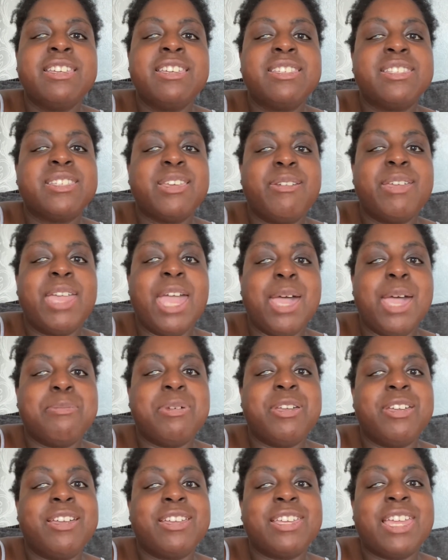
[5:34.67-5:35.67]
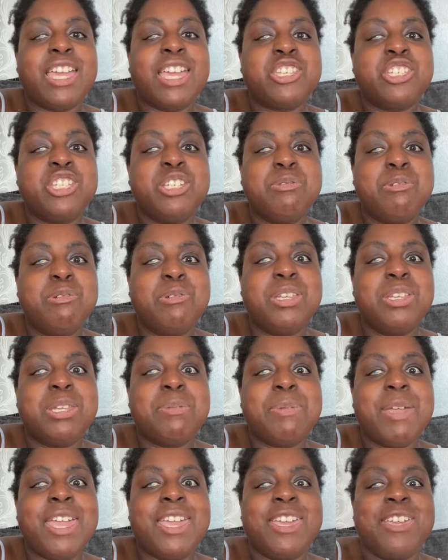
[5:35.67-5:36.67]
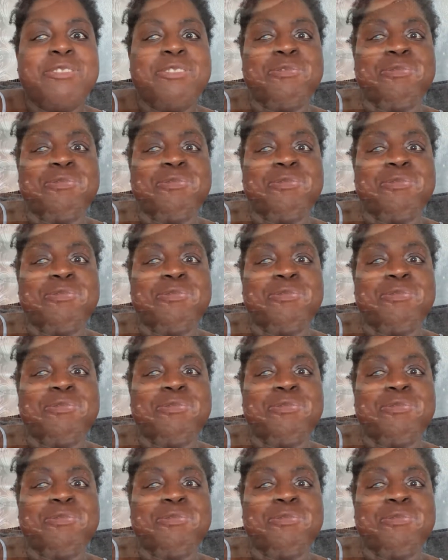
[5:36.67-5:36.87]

So yeah, I'll catch you all in a bit.